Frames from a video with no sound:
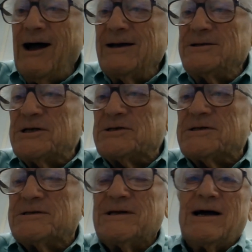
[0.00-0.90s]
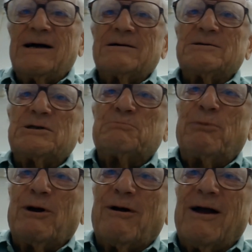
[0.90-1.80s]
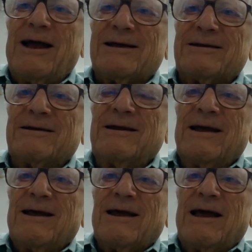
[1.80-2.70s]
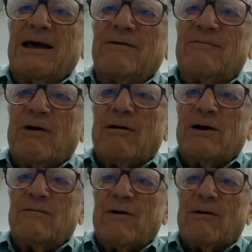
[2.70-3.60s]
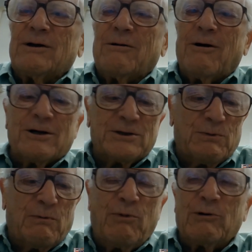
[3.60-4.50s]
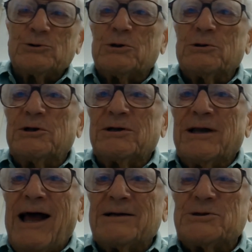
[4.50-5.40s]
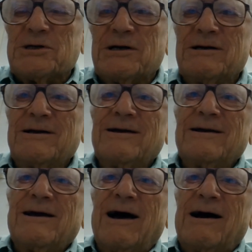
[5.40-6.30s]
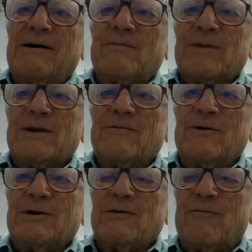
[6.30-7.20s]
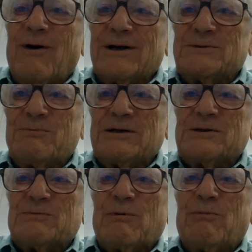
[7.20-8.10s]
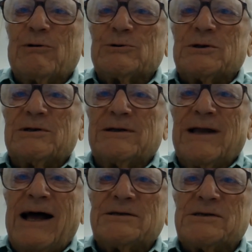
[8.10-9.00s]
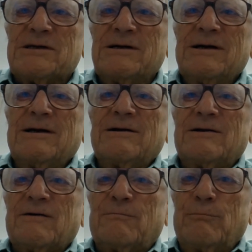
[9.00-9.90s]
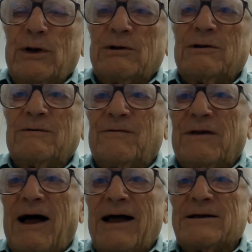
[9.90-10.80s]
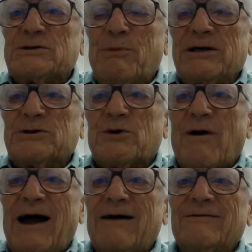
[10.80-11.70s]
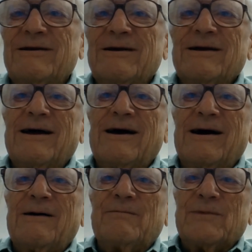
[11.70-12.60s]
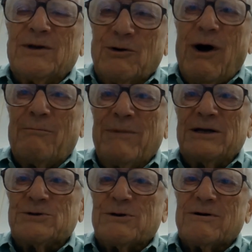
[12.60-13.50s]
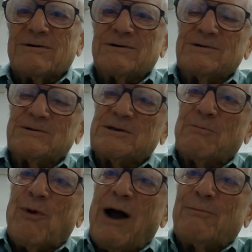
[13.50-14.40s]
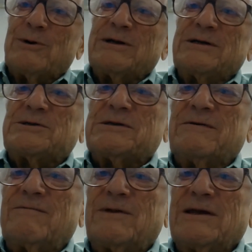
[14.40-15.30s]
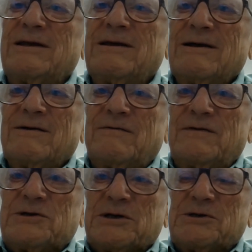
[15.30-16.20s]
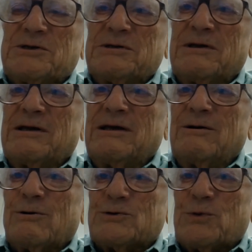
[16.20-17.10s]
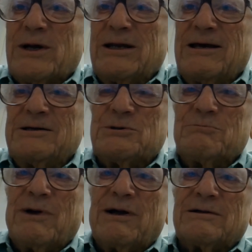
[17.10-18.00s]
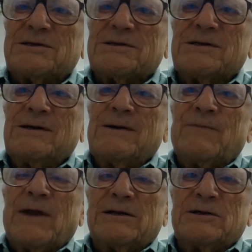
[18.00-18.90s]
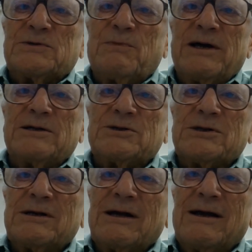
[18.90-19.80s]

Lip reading: I just spearheaded a very, very large proposal to NASA, a very expensive proposal to NASA to build and fly a spacecraft to go out and measure some properties of the physics in the Earth's radiation belts and in space.